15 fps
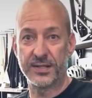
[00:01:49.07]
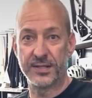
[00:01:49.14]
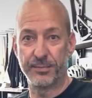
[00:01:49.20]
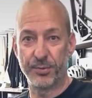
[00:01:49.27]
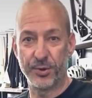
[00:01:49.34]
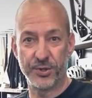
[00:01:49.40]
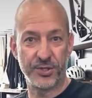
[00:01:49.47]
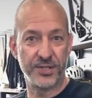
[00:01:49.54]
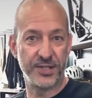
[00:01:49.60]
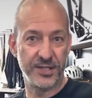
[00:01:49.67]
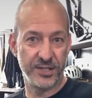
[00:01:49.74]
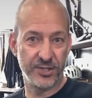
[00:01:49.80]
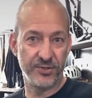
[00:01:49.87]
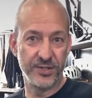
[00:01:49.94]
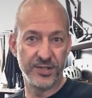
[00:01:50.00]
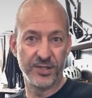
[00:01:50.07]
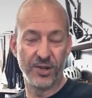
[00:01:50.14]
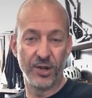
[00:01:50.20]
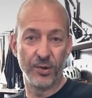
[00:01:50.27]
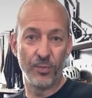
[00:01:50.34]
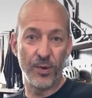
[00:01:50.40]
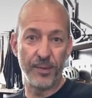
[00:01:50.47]
The purchase history is
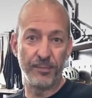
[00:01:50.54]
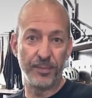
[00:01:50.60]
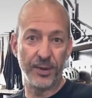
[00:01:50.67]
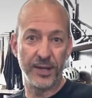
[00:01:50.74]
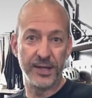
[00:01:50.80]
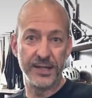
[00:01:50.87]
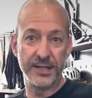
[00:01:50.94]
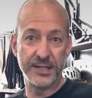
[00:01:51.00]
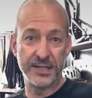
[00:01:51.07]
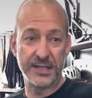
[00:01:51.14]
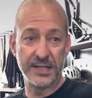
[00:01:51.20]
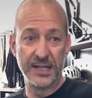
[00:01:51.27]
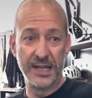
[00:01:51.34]
all in one place,